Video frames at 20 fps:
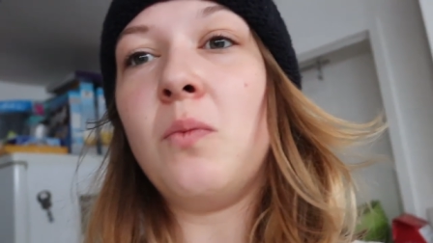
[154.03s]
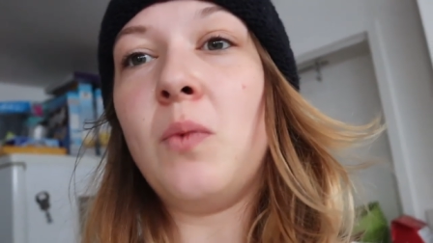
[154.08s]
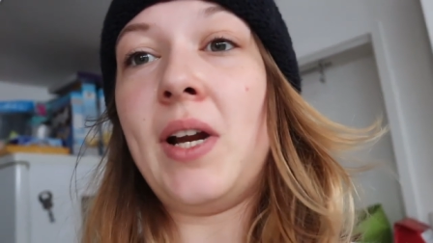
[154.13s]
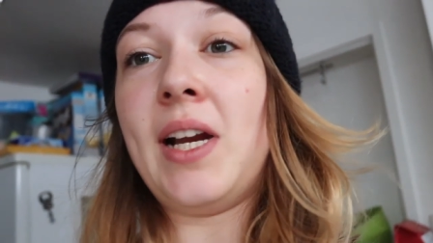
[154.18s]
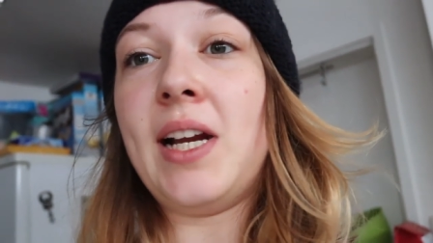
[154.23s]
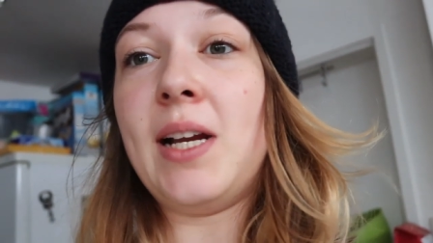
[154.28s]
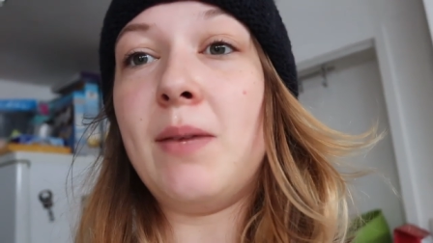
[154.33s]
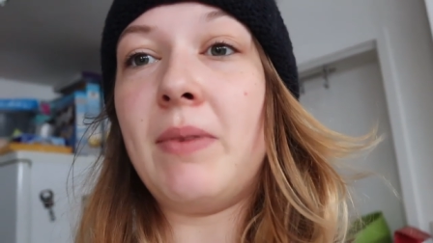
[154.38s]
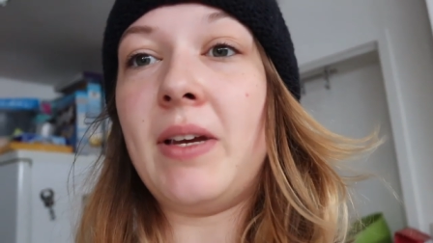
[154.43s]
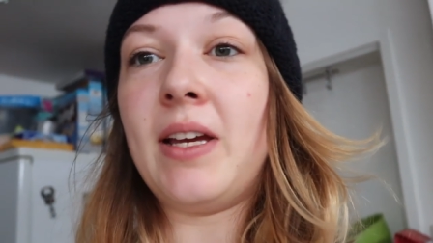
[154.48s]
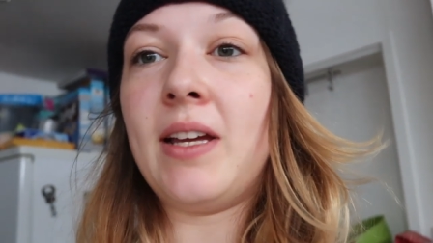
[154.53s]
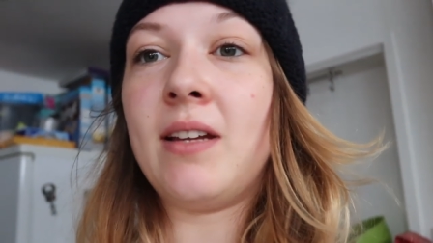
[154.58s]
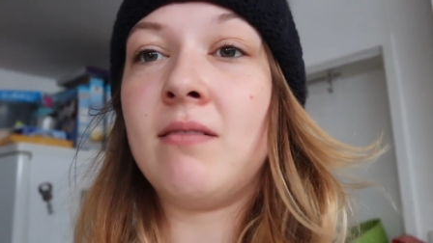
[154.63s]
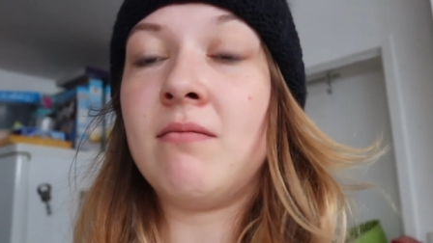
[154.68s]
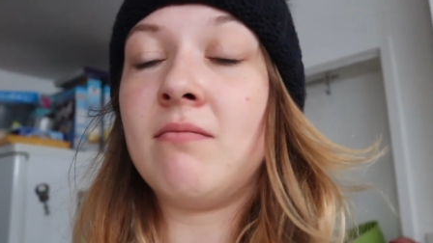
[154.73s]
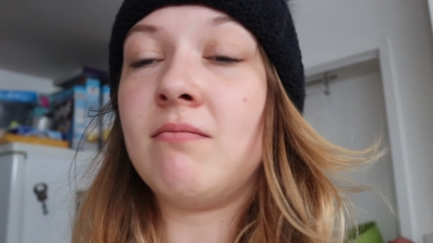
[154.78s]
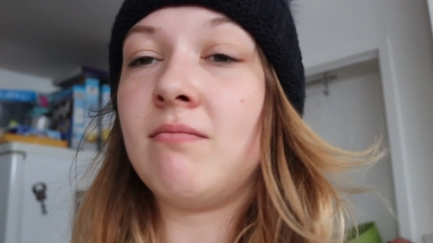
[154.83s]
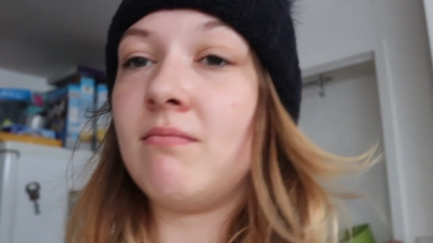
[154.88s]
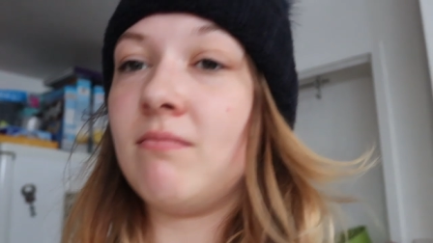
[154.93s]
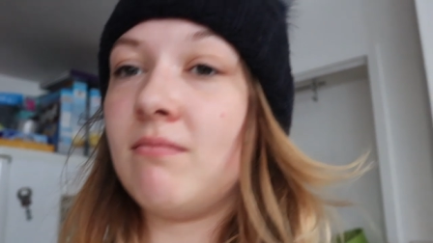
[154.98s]
wheelie
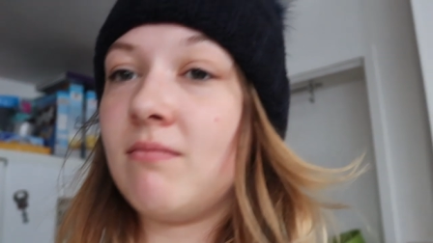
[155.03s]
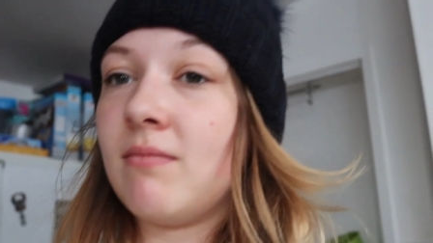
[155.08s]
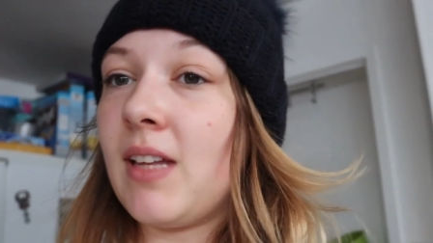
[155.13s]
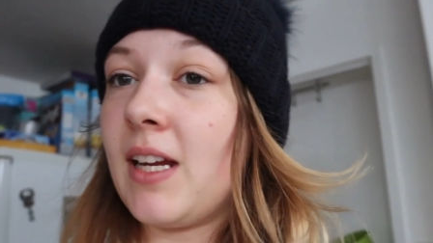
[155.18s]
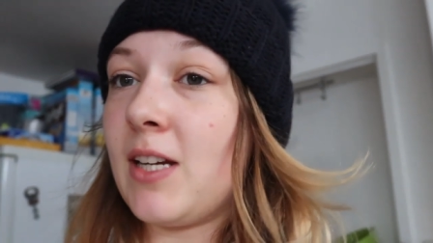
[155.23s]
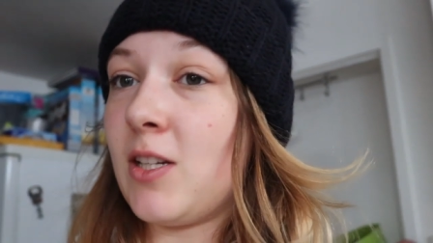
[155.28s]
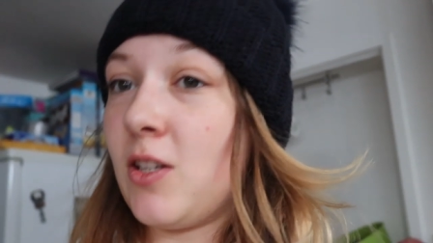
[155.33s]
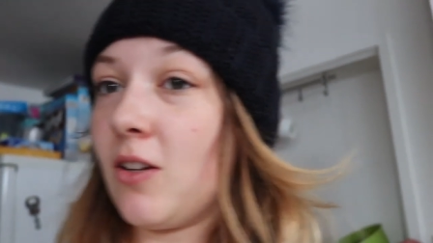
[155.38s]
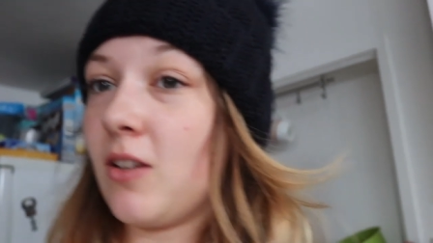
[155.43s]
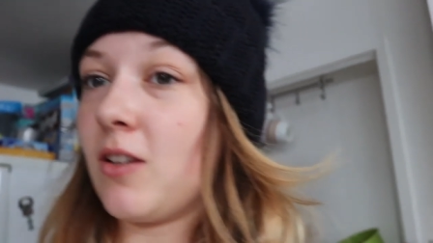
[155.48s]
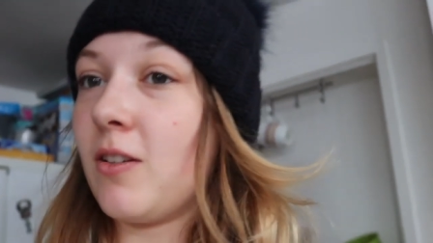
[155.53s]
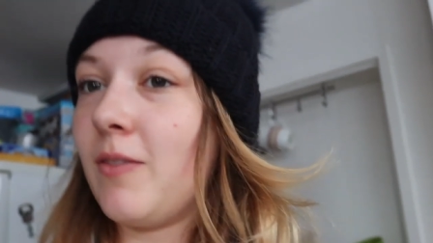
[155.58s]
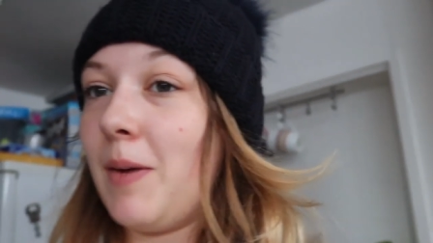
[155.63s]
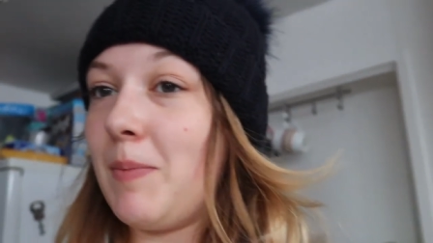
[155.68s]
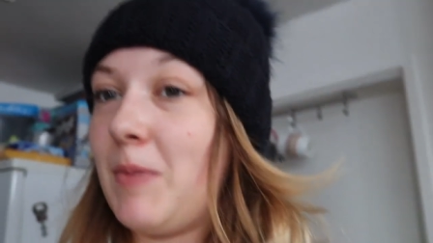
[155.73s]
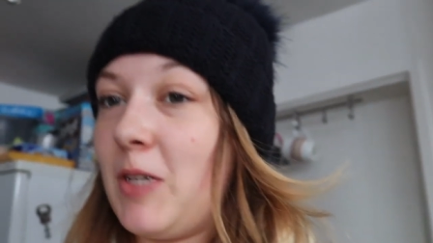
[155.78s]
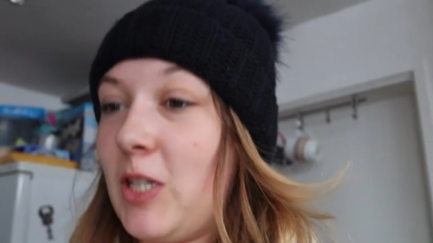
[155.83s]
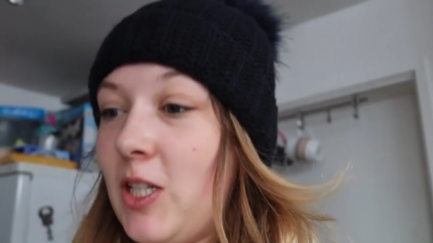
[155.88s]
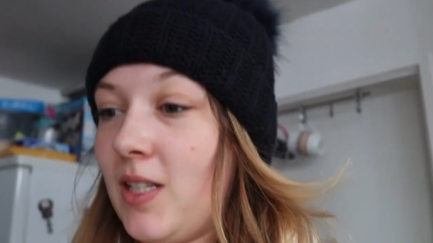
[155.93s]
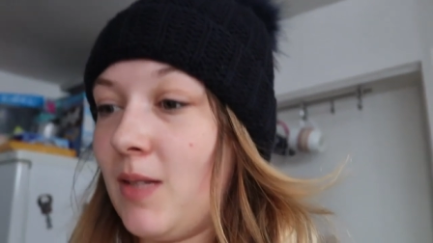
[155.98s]
bin, they took the
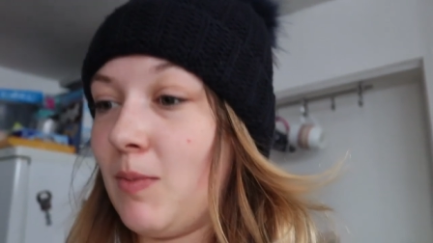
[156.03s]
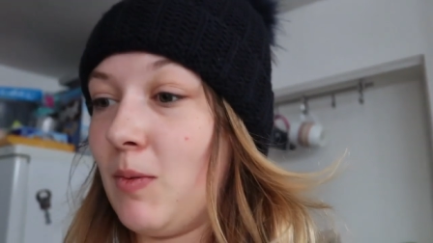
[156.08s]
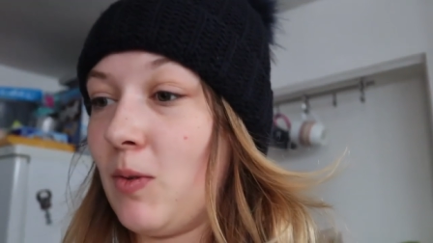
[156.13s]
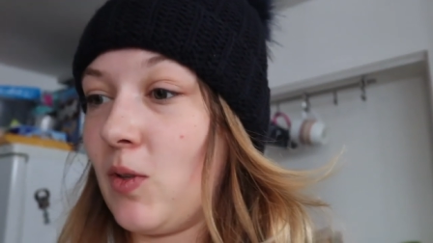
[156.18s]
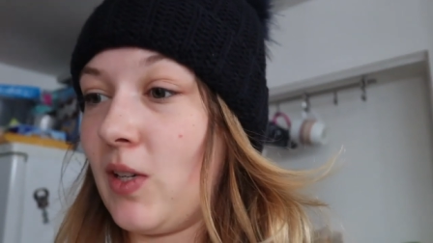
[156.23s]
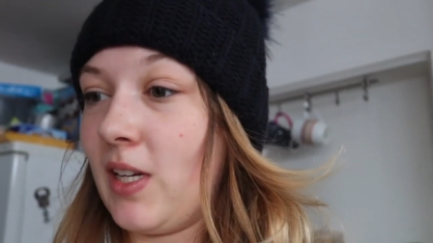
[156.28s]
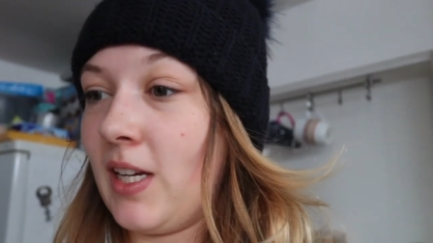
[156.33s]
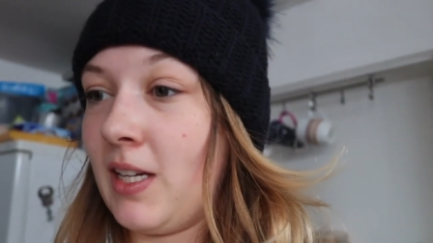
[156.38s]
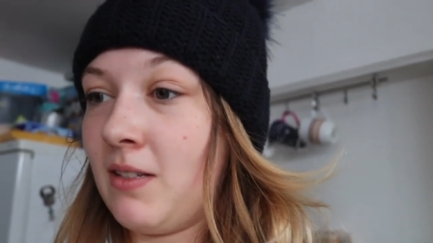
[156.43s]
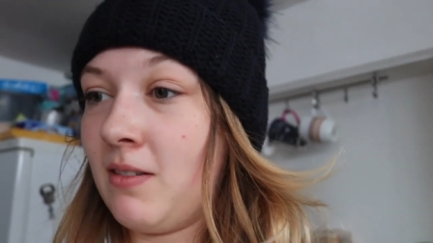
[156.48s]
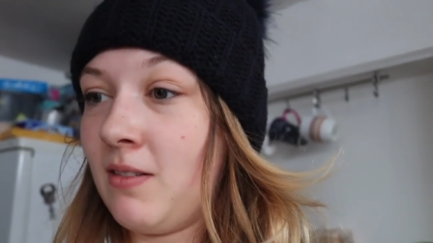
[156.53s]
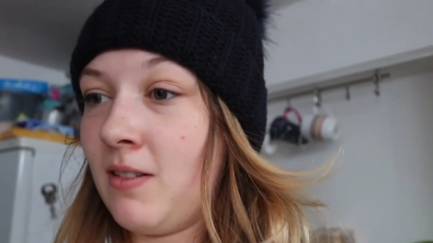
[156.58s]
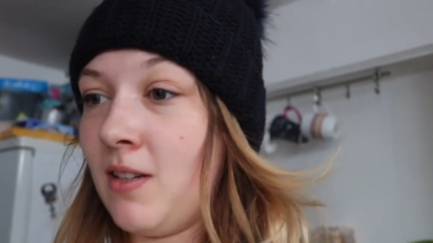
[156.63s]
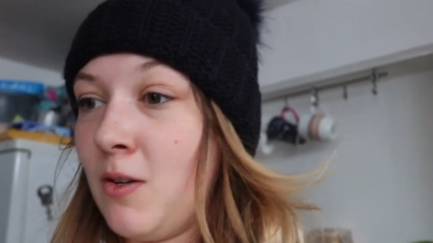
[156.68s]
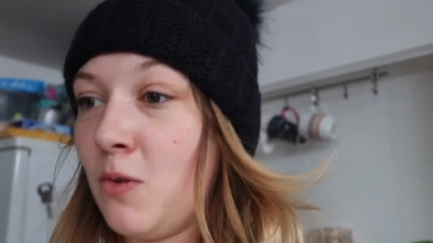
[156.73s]
rubbish this morning,